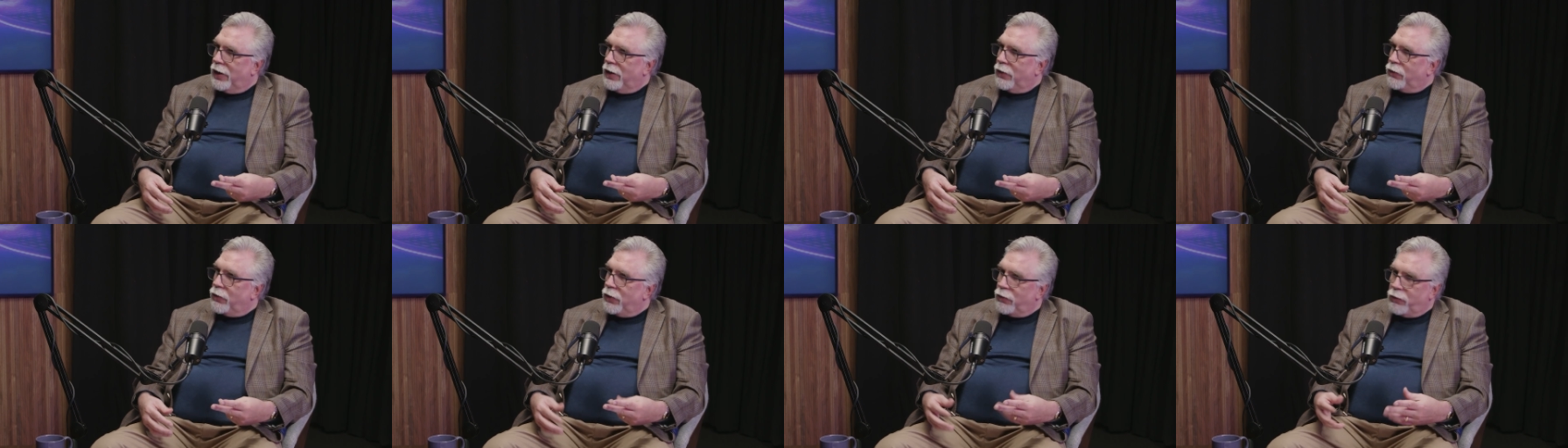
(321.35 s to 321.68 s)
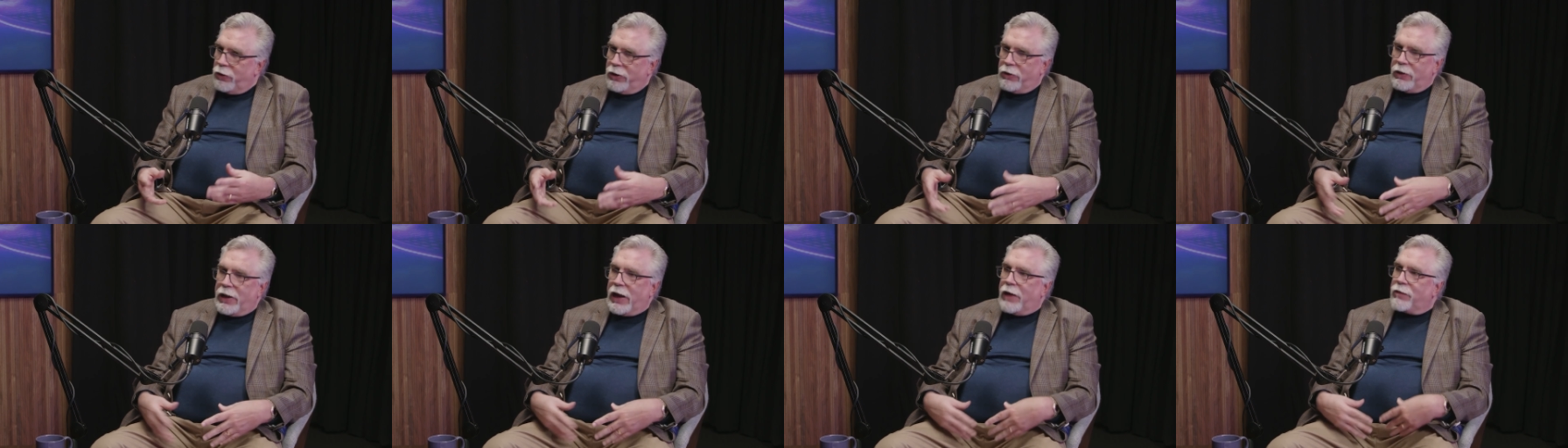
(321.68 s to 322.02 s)
when
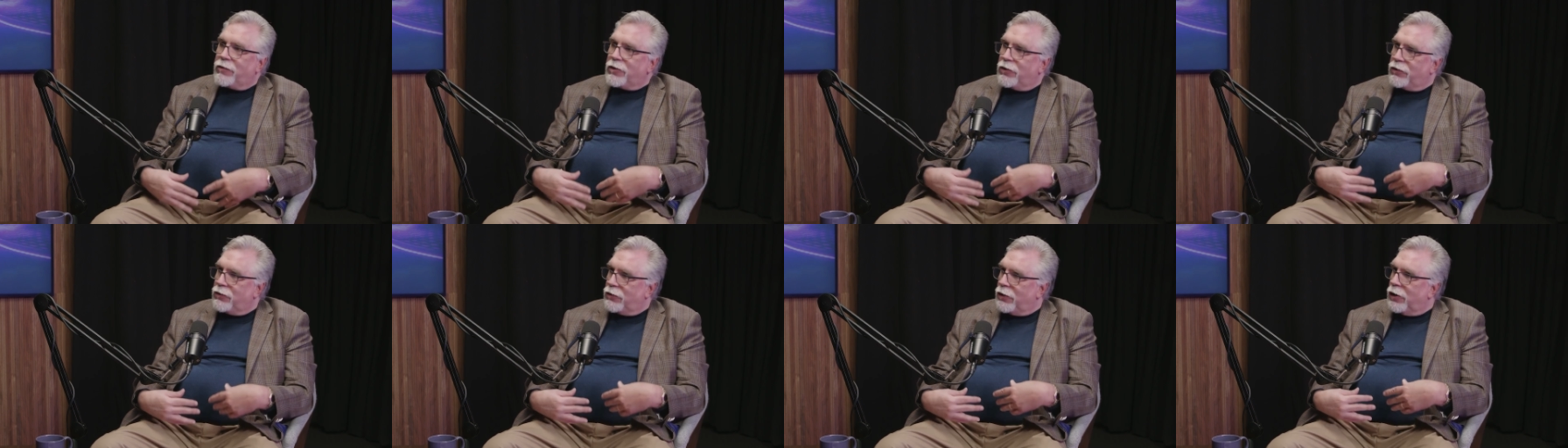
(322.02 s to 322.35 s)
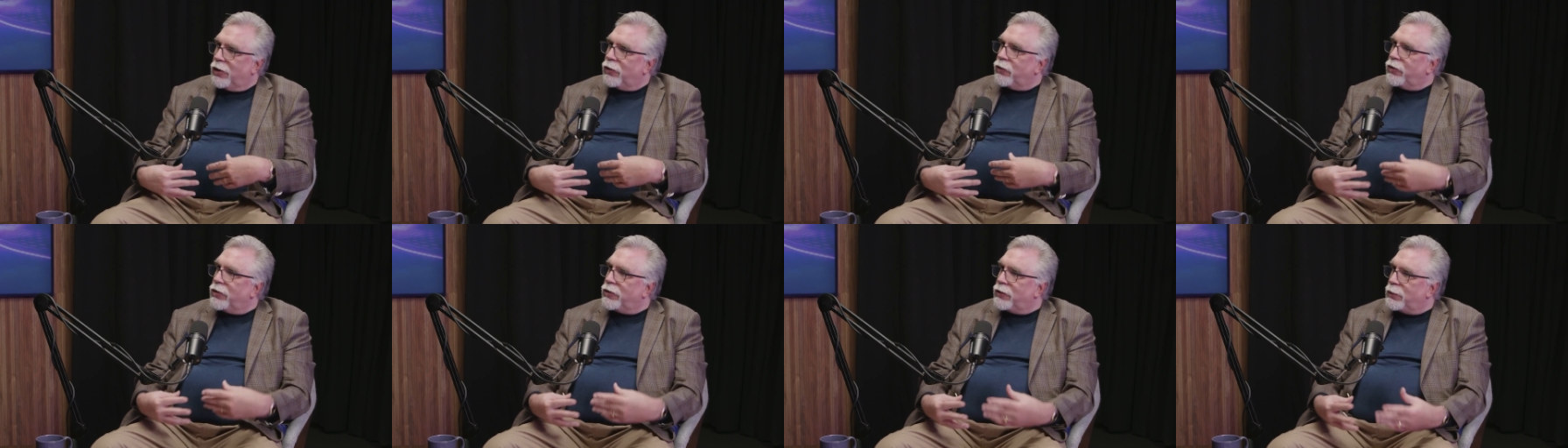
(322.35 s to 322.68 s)
we would have to
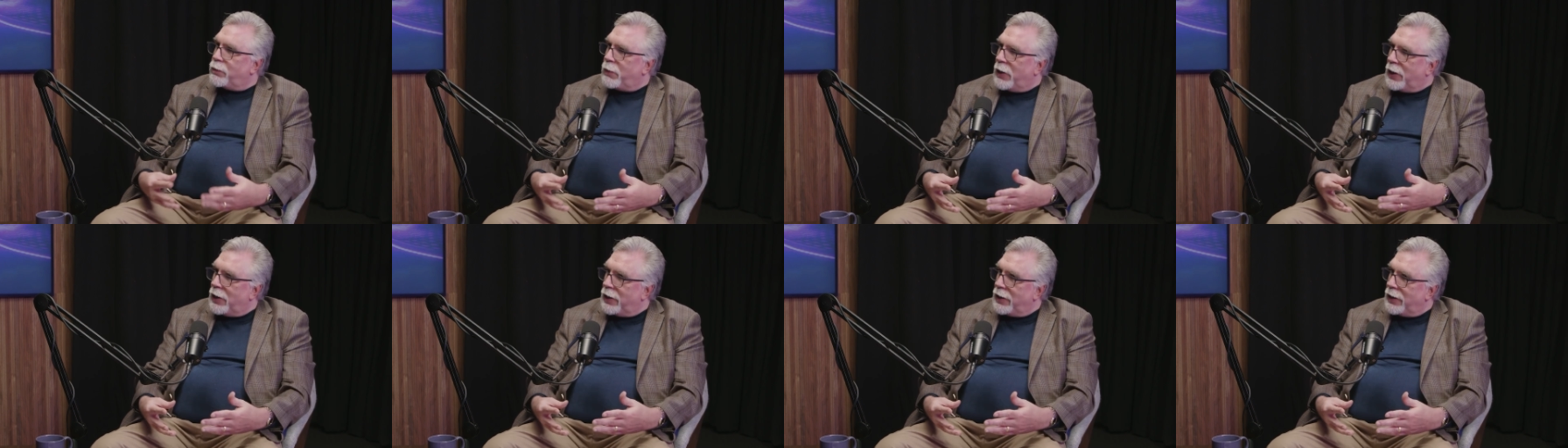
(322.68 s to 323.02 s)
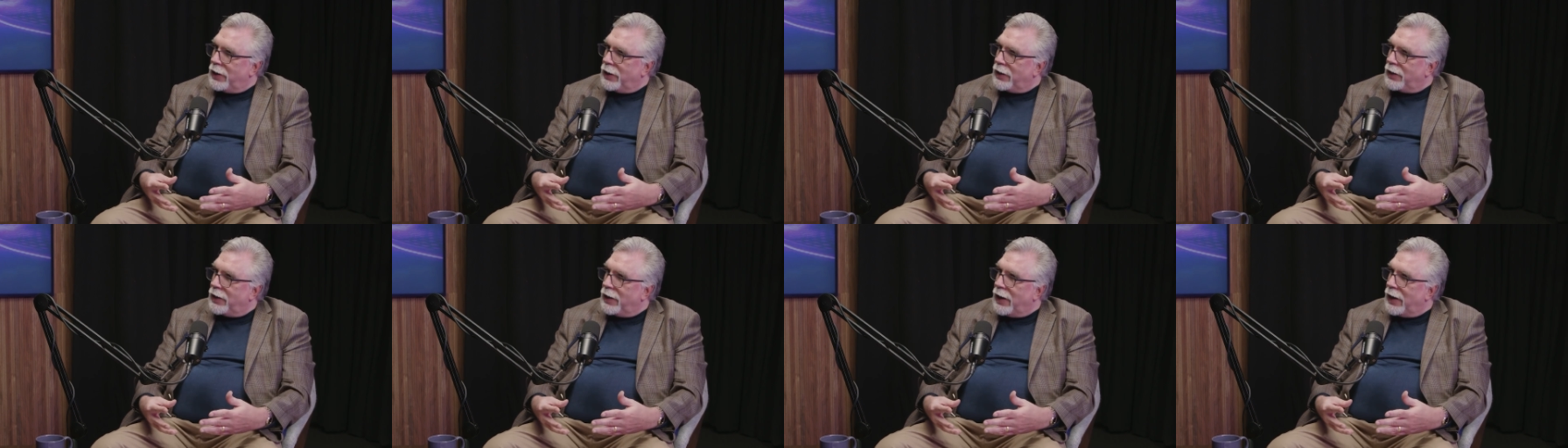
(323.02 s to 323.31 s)
start responding.